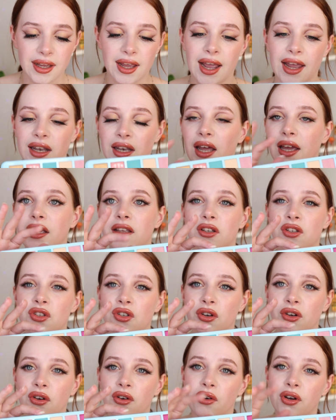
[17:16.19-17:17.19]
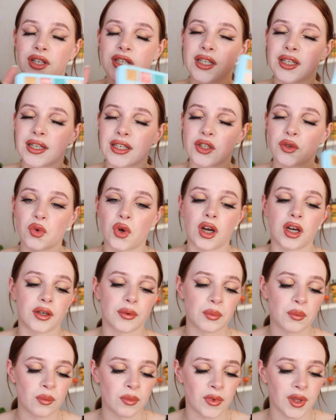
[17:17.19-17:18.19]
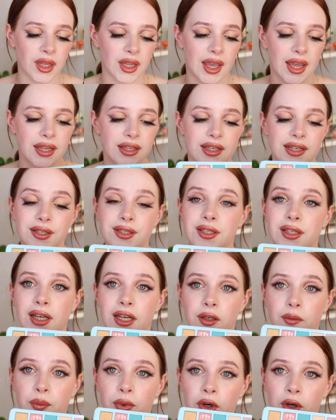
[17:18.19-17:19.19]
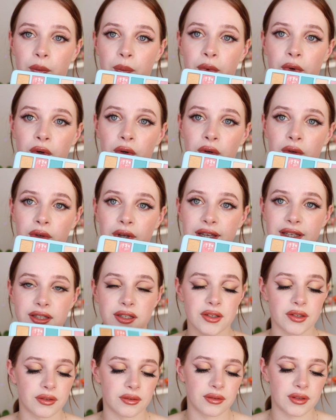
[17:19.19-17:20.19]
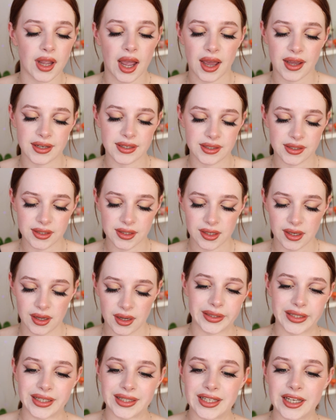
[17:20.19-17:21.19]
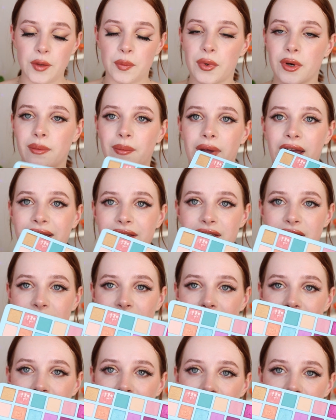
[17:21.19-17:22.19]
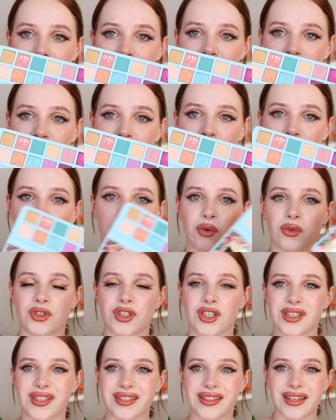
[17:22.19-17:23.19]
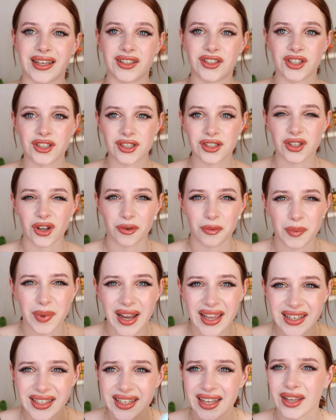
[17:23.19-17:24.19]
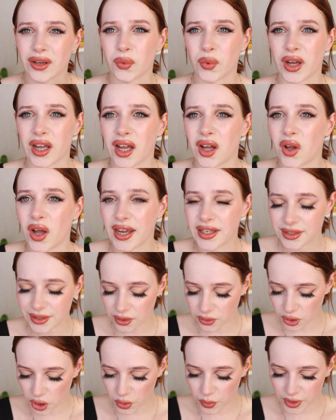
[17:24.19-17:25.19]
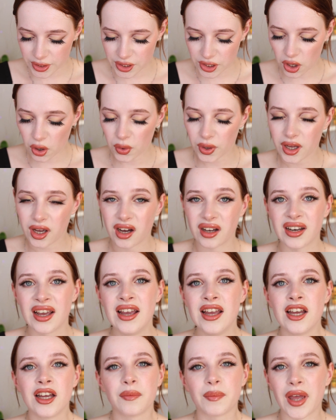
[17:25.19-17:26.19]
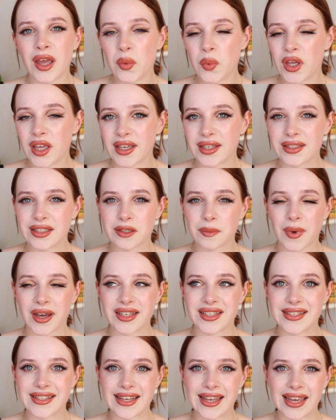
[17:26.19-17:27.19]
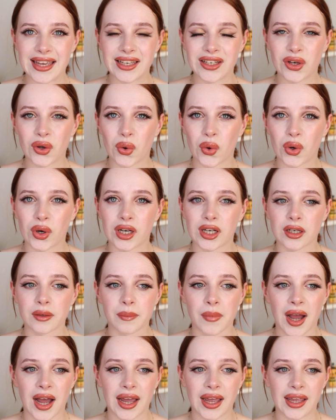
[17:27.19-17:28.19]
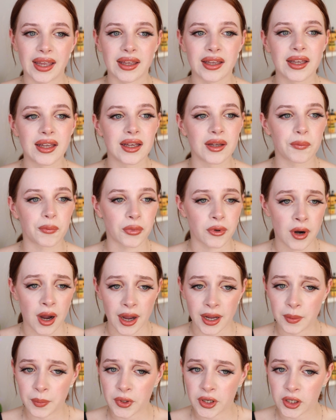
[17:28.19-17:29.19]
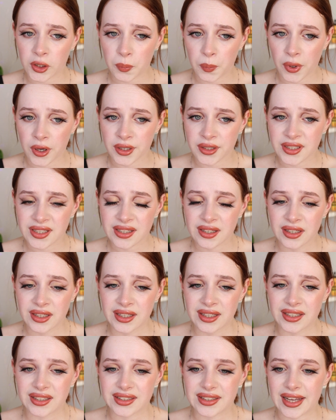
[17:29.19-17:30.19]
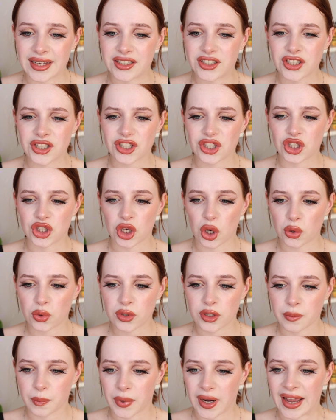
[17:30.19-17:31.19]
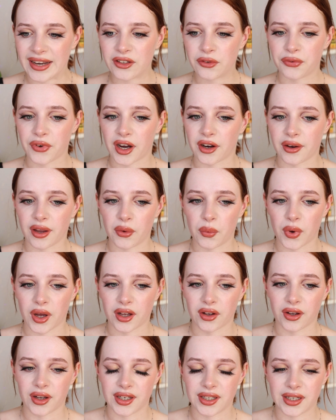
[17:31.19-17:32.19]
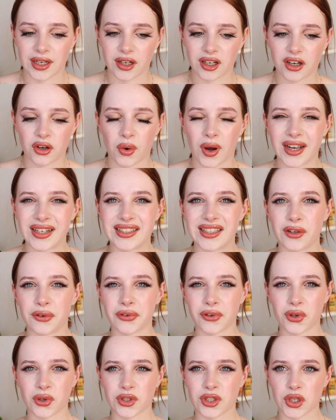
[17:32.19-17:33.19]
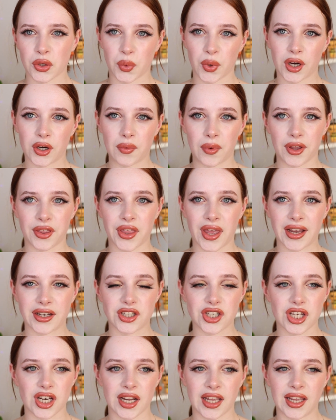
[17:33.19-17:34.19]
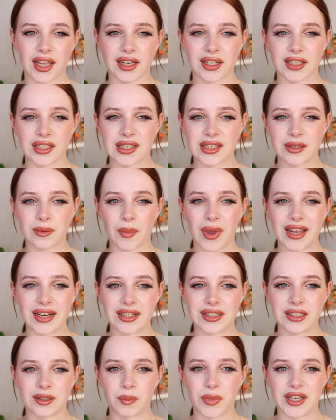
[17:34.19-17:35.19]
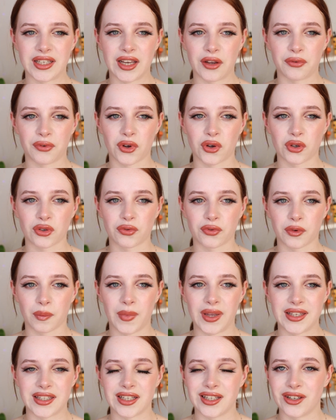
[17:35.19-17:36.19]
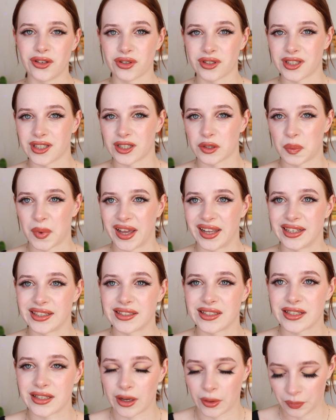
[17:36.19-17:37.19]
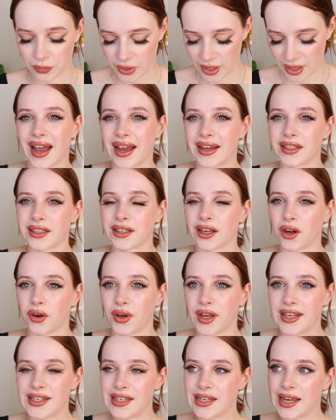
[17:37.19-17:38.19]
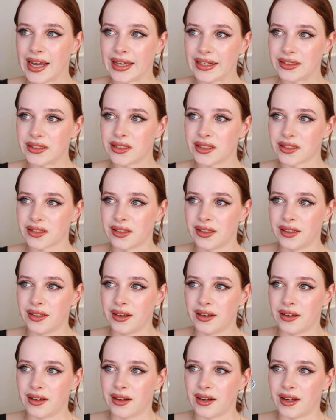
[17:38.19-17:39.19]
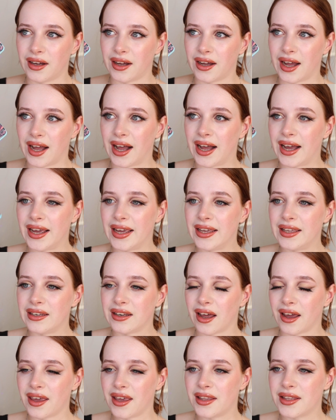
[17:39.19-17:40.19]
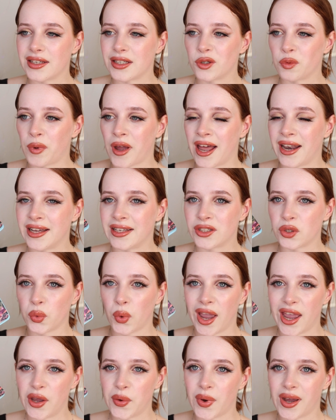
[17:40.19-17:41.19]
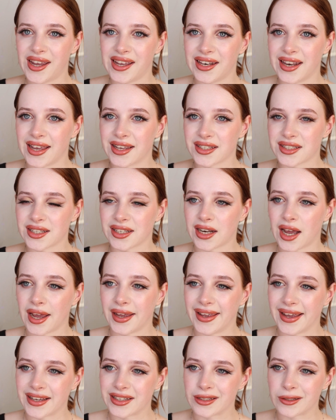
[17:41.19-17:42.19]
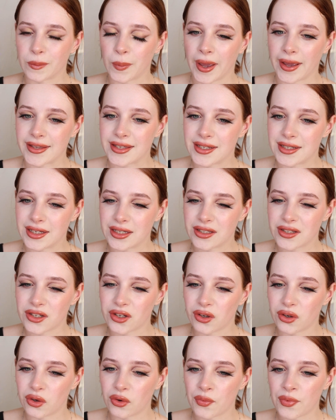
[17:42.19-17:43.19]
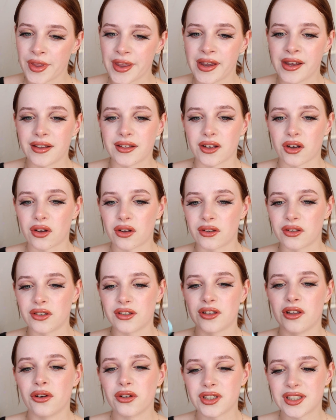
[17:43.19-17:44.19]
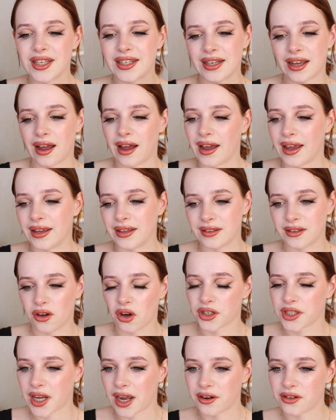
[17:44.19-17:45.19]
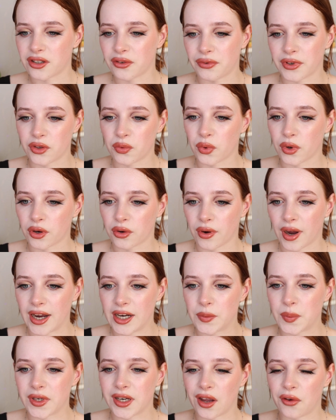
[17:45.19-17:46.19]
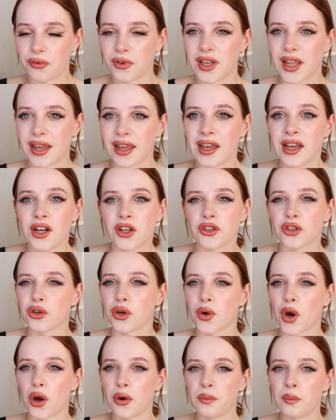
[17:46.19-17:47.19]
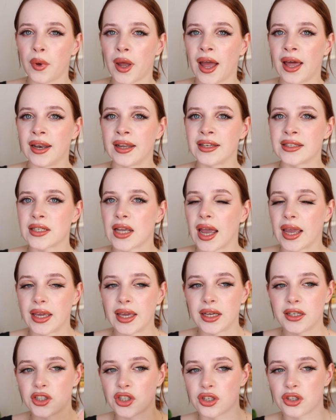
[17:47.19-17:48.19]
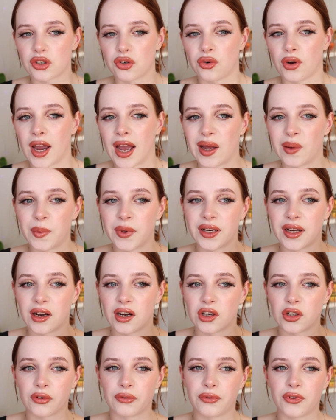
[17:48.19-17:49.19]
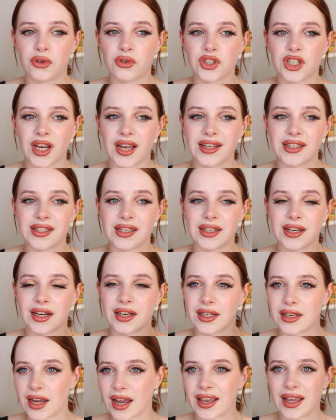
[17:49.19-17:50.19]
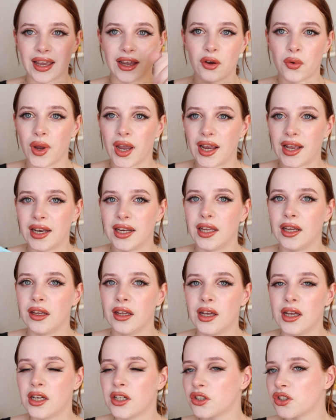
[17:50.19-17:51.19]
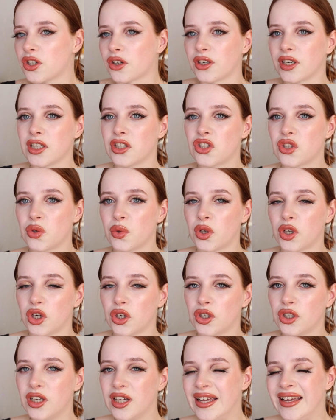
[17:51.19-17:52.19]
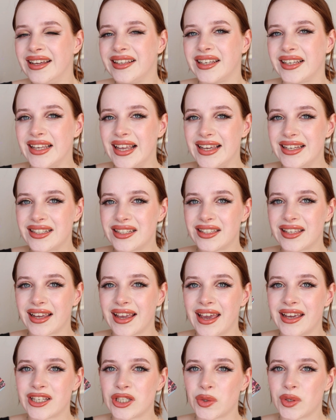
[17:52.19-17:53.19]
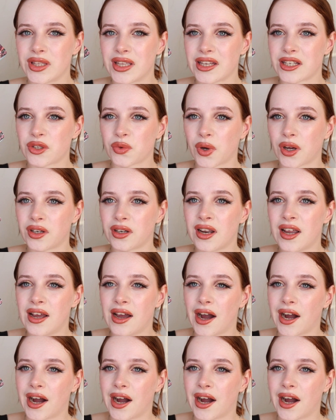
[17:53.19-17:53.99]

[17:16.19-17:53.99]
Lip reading: I like the turquoise in this one. And this light purple, it's nice. The deeper mattes, these two, they just don't blend that well. I don't know what's going on. Maybe it's my skin or my primer, but they just don't blend very well. And they're quite difficult to work with actually. And it's made it a bit difficult for me to use this palette. So, I don't know, in the end, I like this palette way less than I expected it to. The looks that I got out of it were great, but I feel like the Rome palette I can just grab and there are a few shades in there that I can quickly turn into a look. That isn't the case with this one.